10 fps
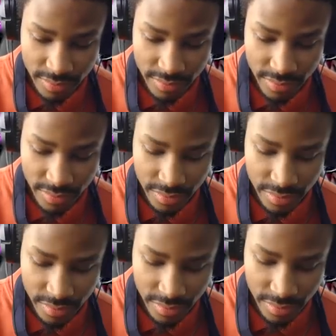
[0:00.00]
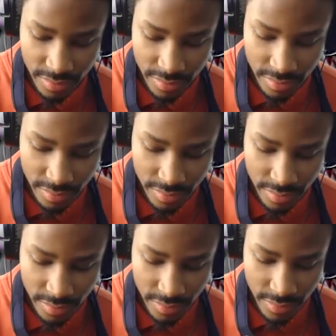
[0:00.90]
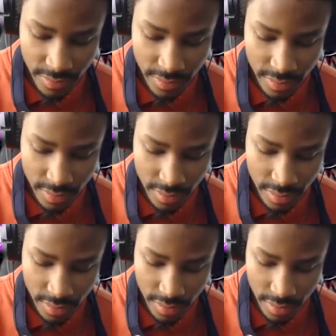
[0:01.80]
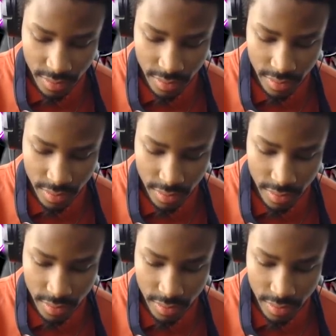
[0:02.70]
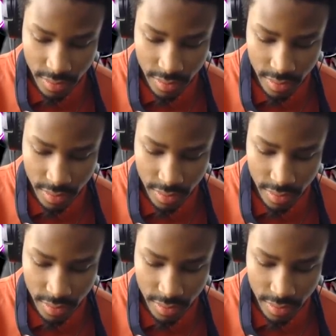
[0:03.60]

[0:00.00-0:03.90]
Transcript: (silence)